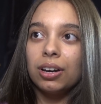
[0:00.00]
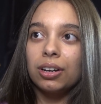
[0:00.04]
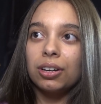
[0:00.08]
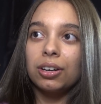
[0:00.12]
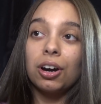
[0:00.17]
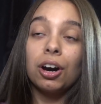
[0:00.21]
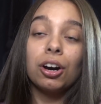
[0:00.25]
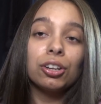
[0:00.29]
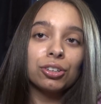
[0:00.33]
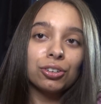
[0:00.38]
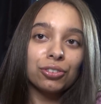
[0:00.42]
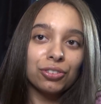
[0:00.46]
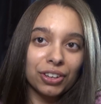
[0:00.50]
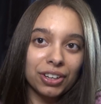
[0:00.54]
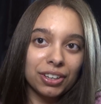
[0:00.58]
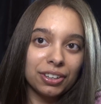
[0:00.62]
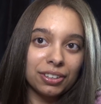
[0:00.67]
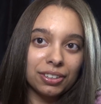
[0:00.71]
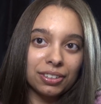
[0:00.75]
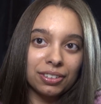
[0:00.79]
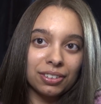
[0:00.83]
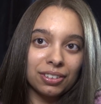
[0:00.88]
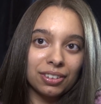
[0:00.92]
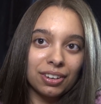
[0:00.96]
color
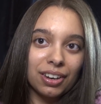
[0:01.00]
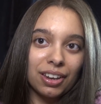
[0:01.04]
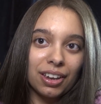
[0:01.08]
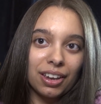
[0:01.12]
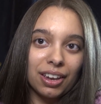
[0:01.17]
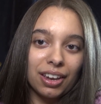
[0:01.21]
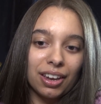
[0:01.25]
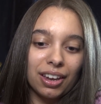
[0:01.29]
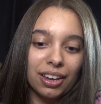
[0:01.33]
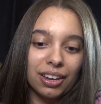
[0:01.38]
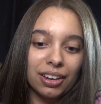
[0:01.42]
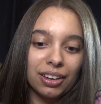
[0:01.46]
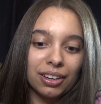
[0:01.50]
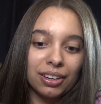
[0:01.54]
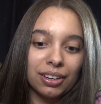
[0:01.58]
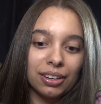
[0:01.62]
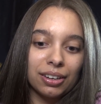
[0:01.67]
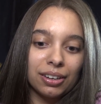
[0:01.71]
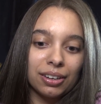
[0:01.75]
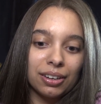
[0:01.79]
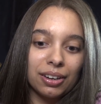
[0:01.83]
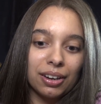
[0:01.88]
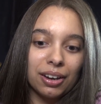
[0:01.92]
in a